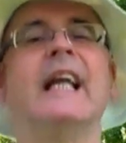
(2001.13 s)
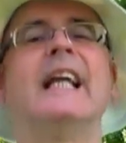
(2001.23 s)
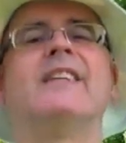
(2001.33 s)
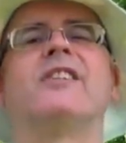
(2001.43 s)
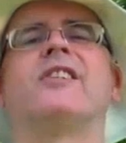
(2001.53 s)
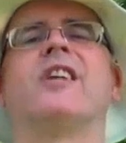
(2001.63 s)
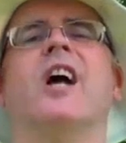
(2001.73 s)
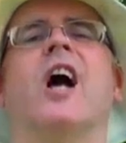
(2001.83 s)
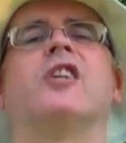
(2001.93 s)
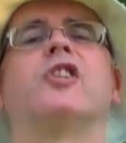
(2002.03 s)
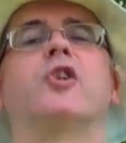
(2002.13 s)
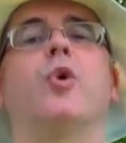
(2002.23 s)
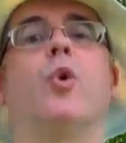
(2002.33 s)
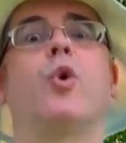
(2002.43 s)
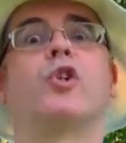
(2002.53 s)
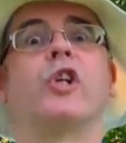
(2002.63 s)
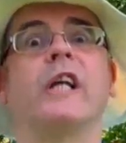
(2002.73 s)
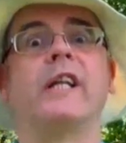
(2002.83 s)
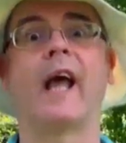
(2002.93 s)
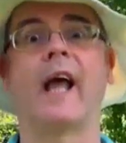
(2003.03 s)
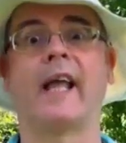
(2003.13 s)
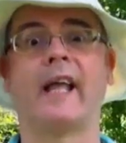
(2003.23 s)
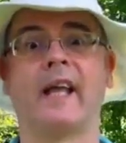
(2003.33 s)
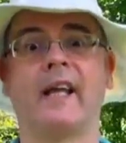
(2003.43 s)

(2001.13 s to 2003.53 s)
It's a scorching day.